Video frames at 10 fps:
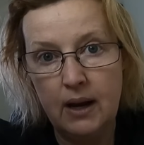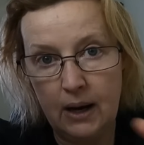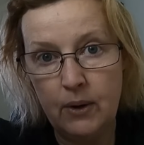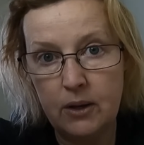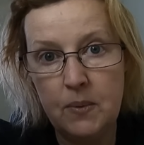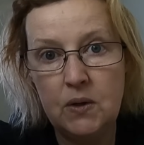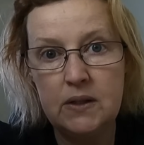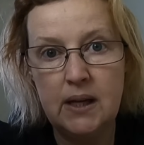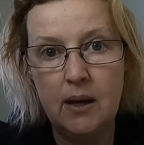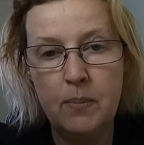our
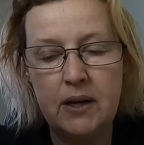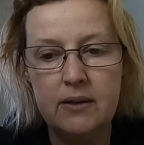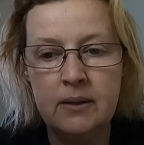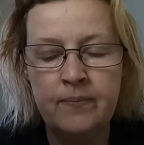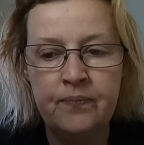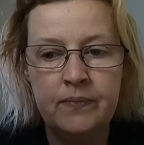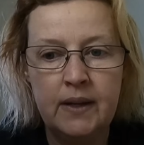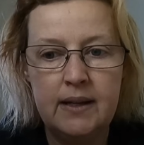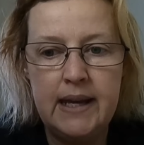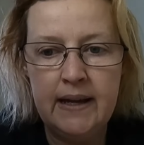community, because
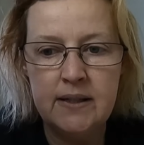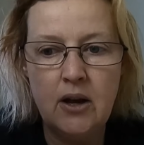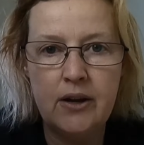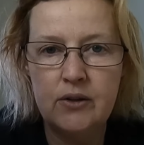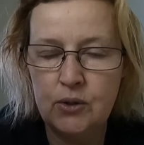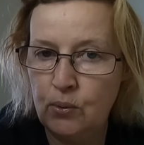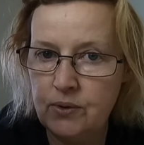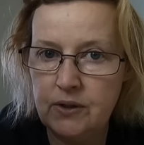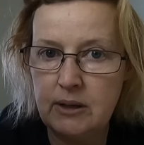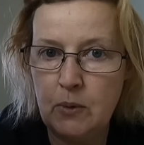yes, I can
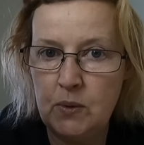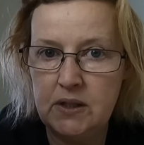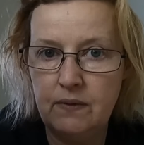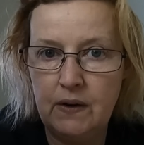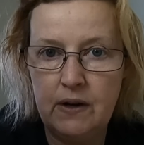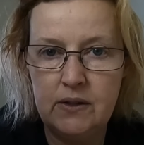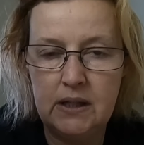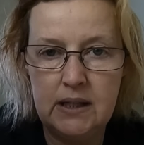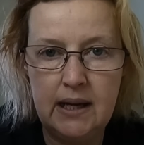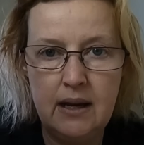talk to someone with severe
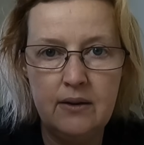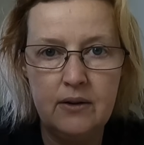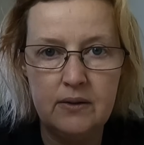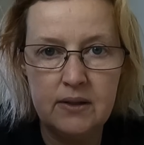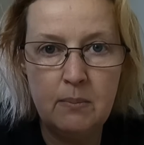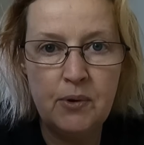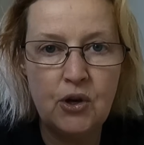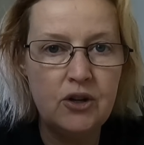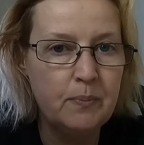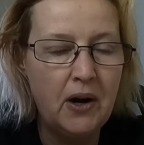OCD and I can
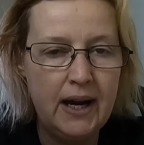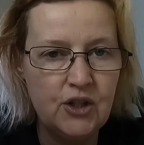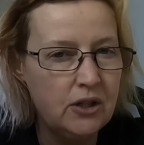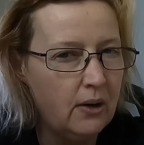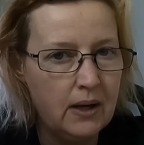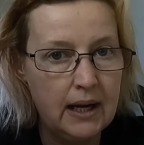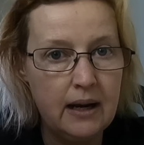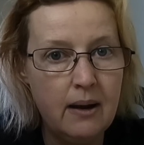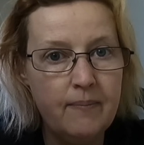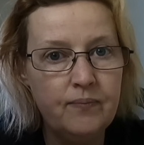sympathise, but I actually don't get
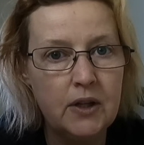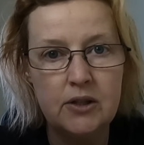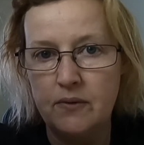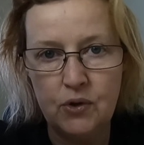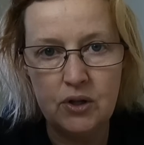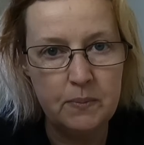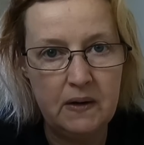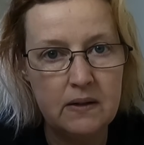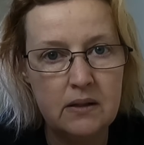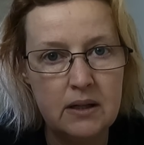it because I've not
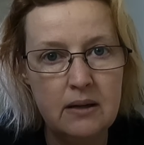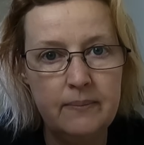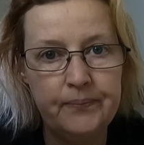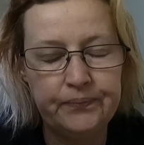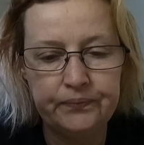experienced it.